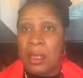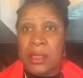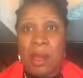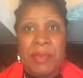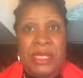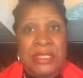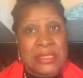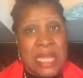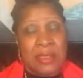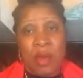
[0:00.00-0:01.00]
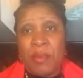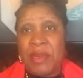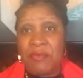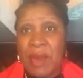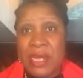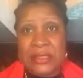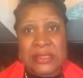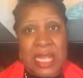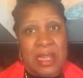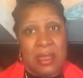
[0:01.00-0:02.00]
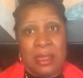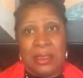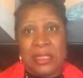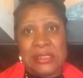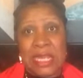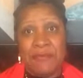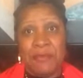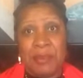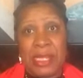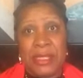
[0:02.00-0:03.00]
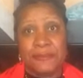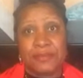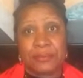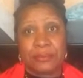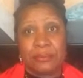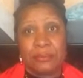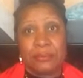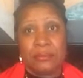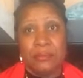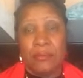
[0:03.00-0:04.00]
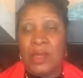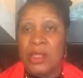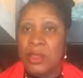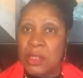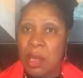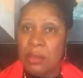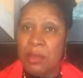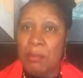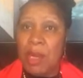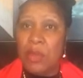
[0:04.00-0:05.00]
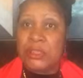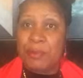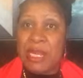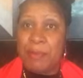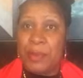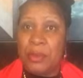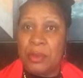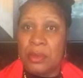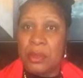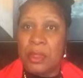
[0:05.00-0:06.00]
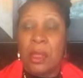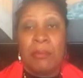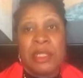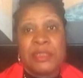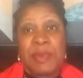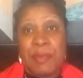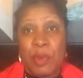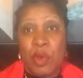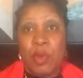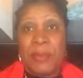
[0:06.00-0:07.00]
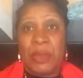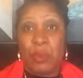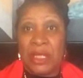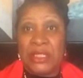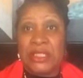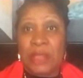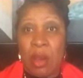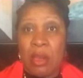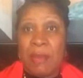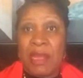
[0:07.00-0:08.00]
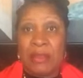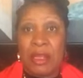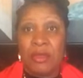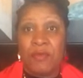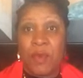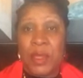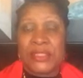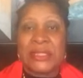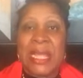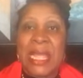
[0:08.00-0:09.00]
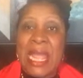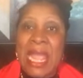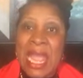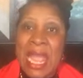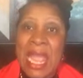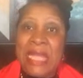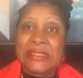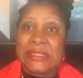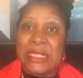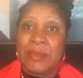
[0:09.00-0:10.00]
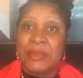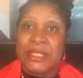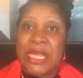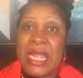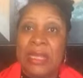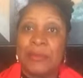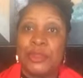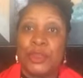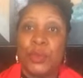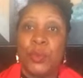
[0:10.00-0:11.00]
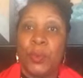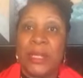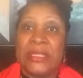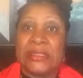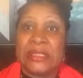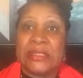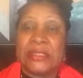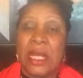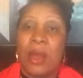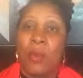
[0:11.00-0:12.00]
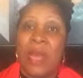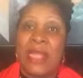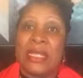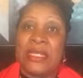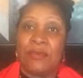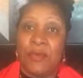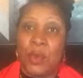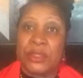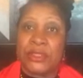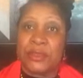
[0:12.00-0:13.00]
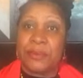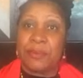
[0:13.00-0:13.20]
Don't be afraid to say, this ain't for me. You talk to most people who will be willing to talk about their divorce, ask them to name two reasons why they divorced.